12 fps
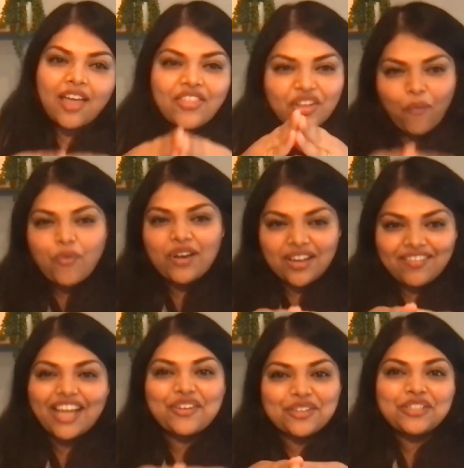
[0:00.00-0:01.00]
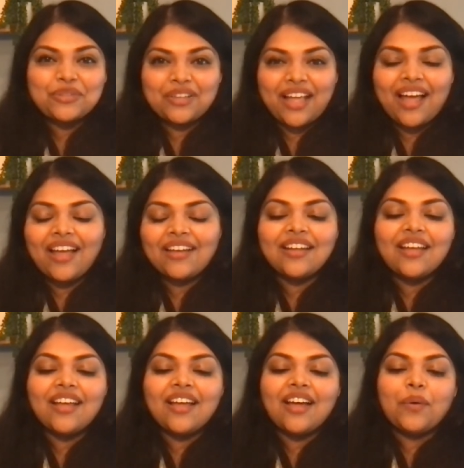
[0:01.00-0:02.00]
And the only way I could do that
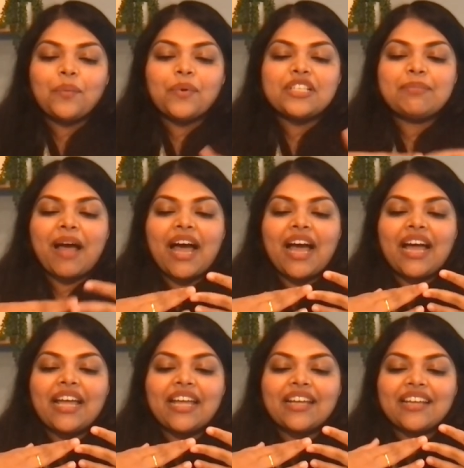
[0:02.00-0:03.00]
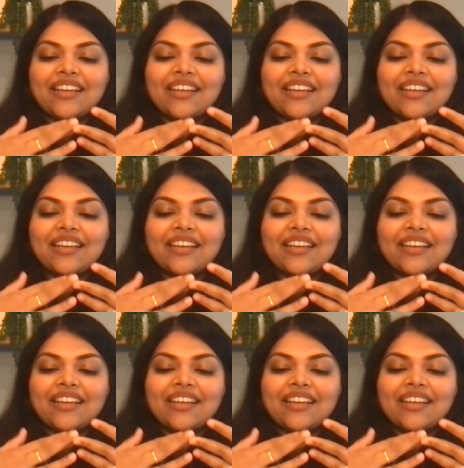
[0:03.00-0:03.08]
was by